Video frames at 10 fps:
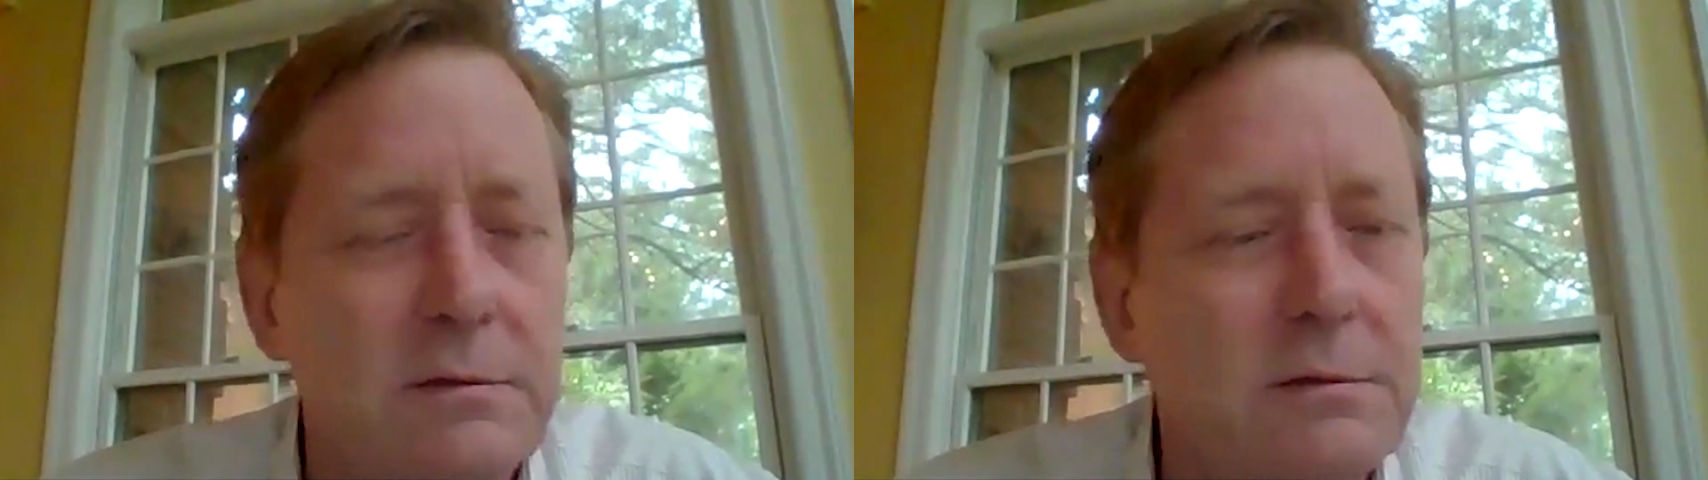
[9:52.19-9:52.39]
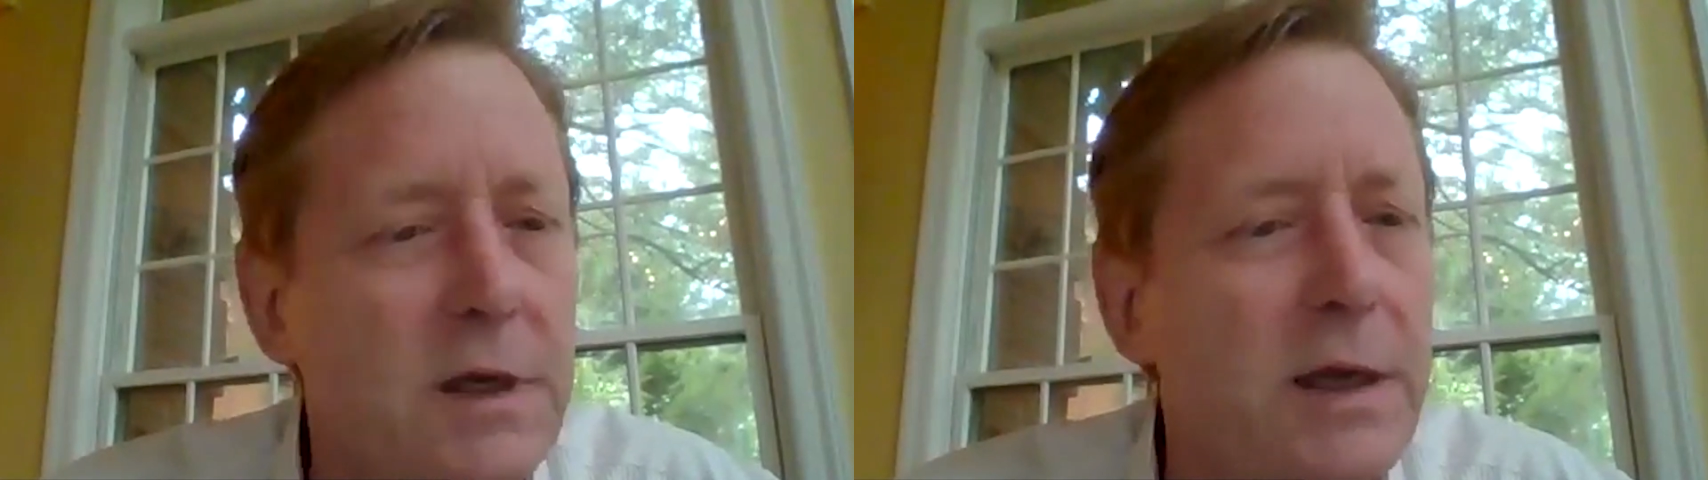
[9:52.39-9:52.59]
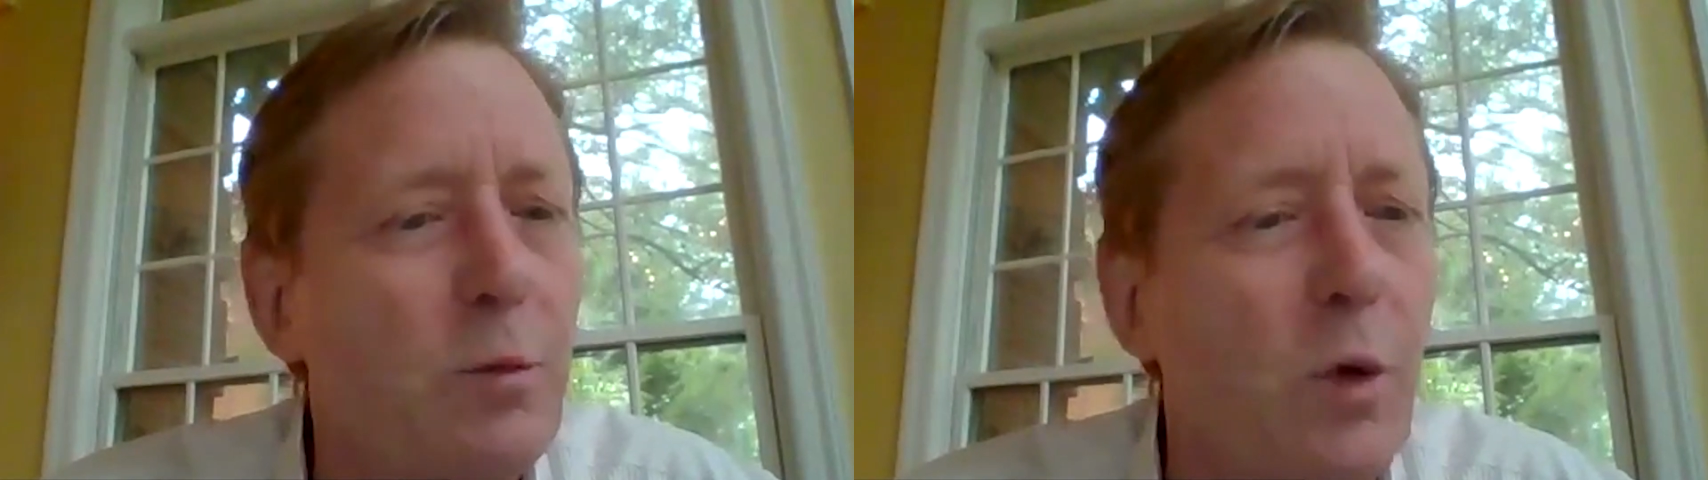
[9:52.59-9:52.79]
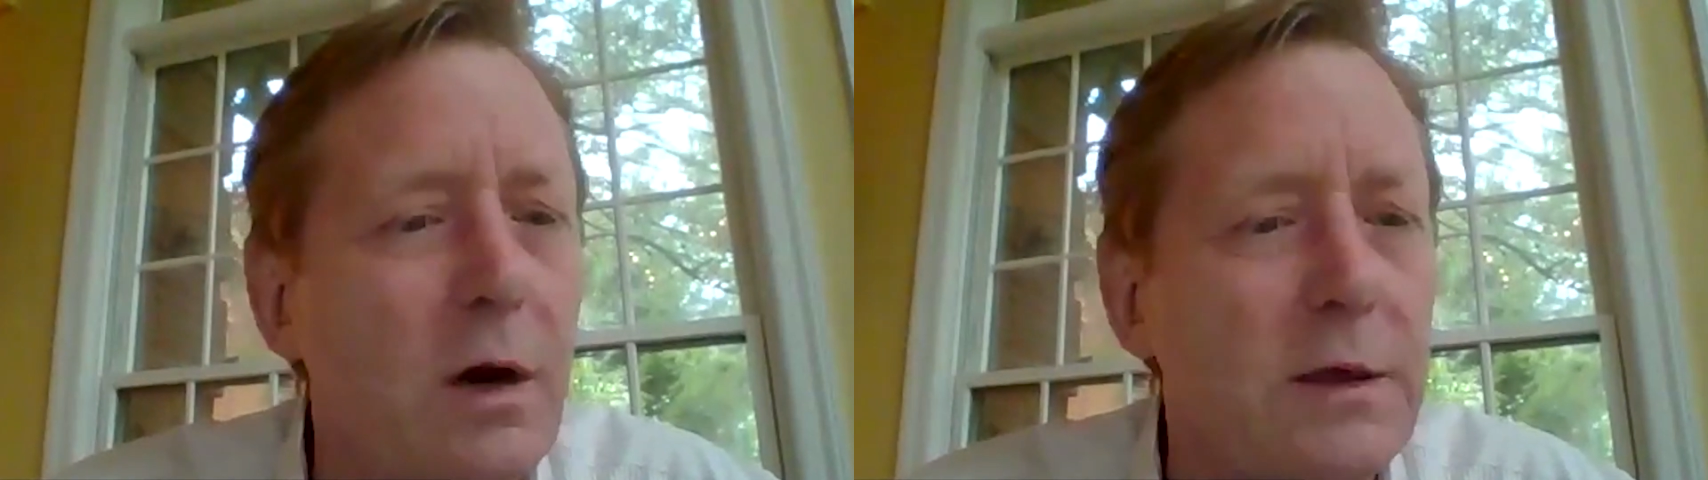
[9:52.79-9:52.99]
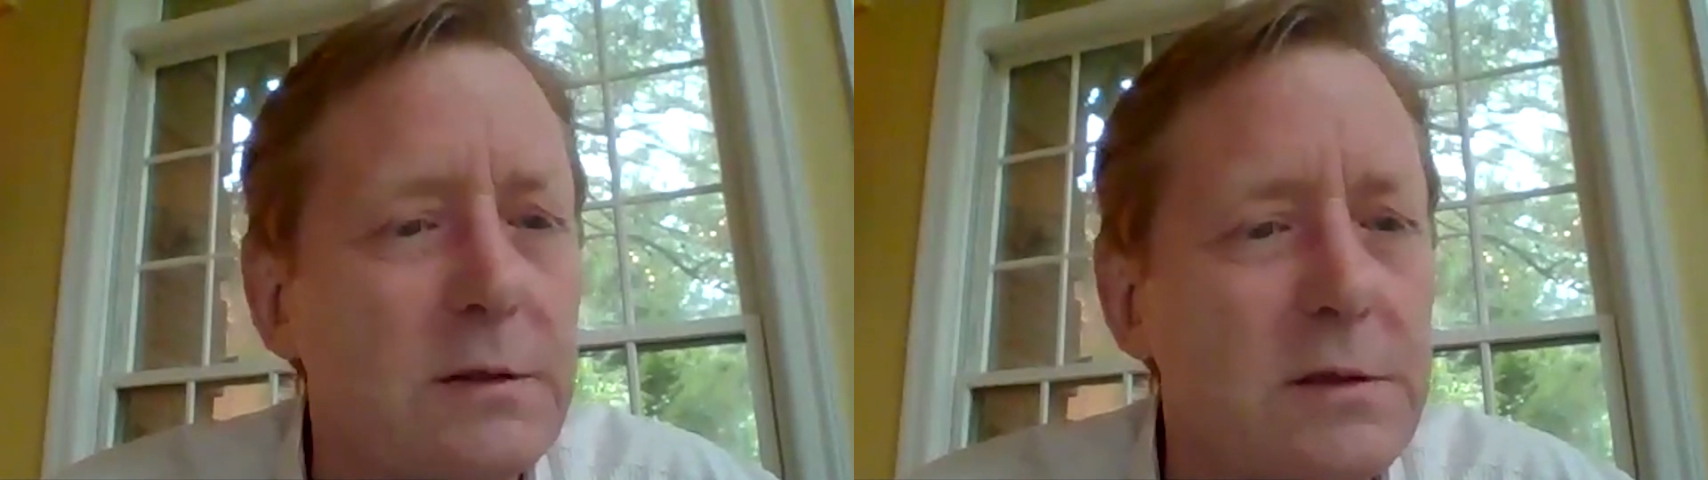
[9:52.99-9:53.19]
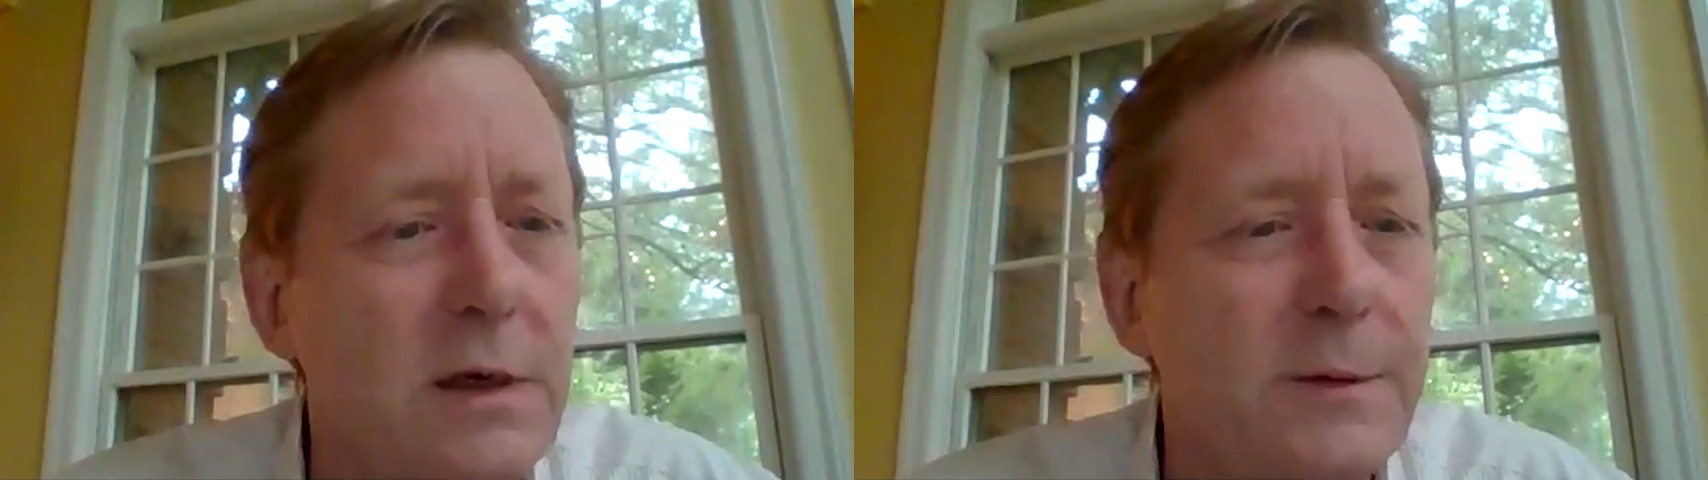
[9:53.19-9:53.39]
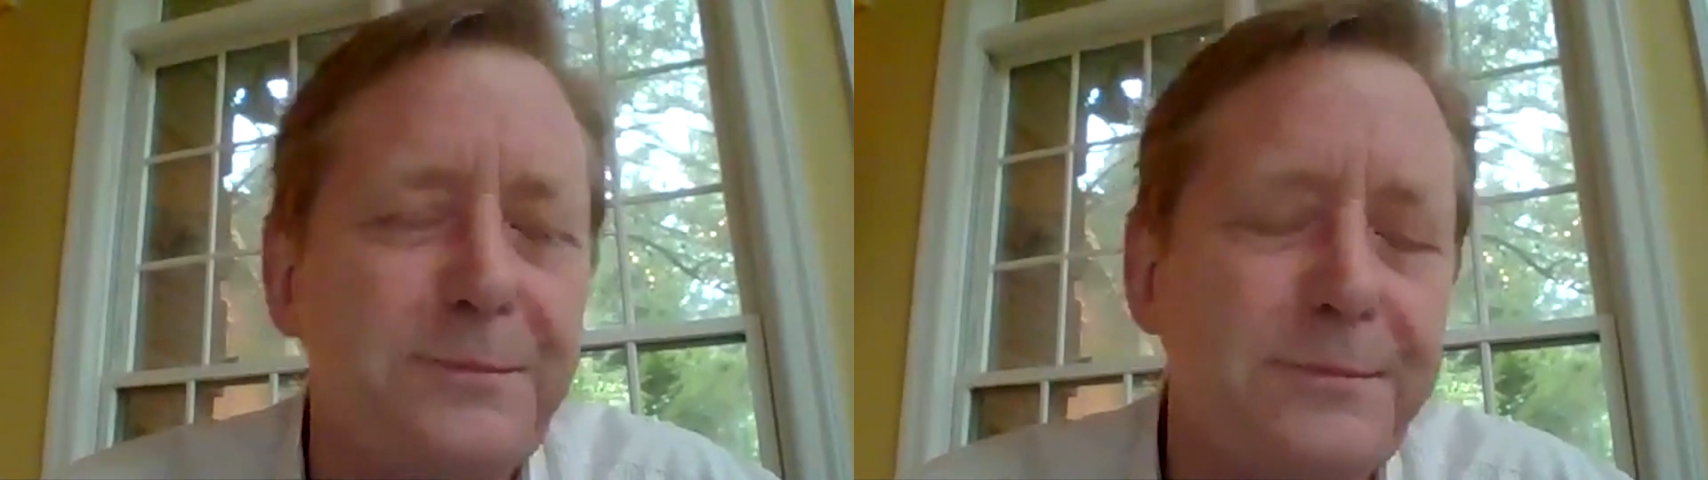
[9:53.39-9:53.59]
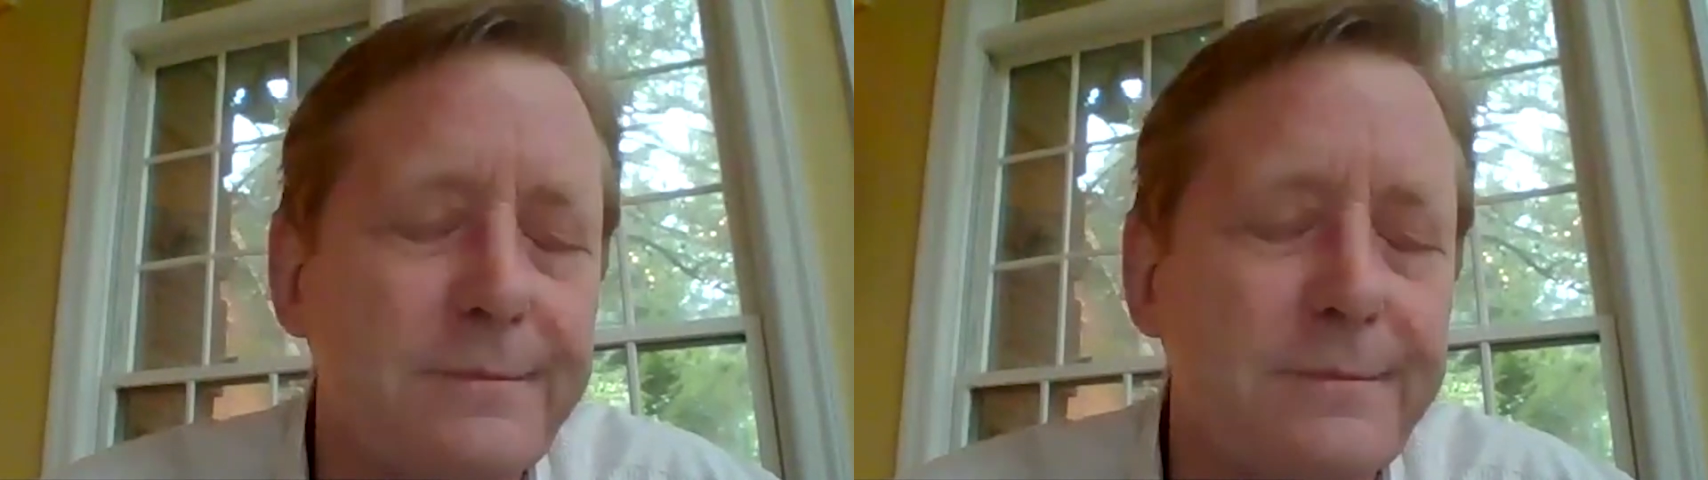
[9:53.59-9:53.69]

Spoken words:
sleepwalking. So.